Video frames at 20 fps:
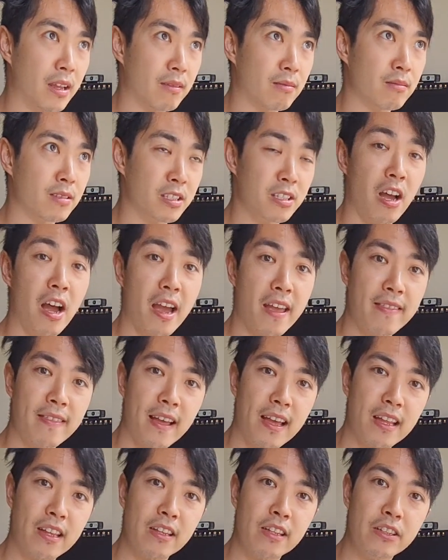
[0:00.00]
sign
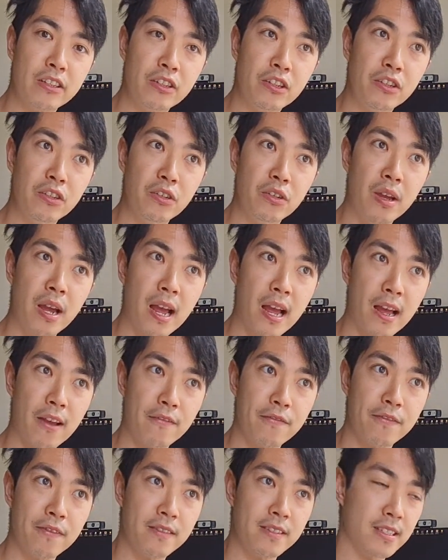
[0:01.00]
that you
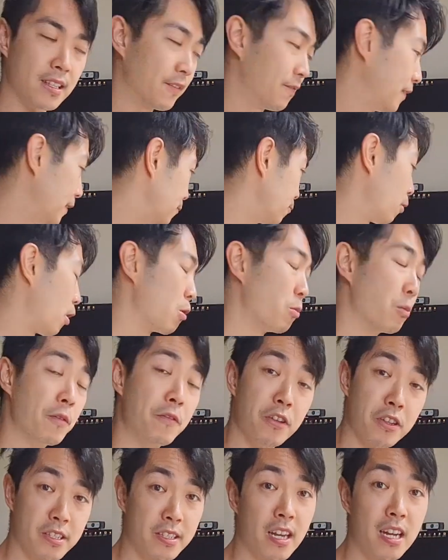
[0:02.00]
have something wrong with
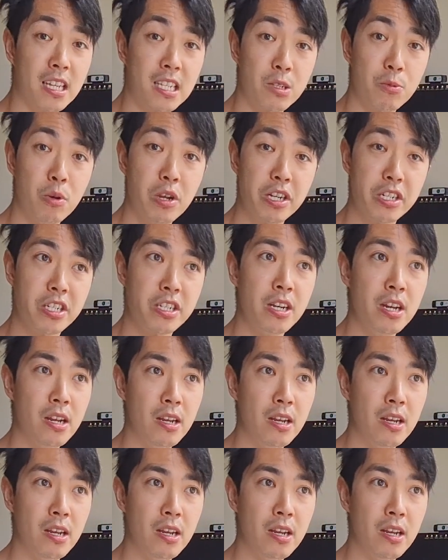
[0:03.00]
your starter switch,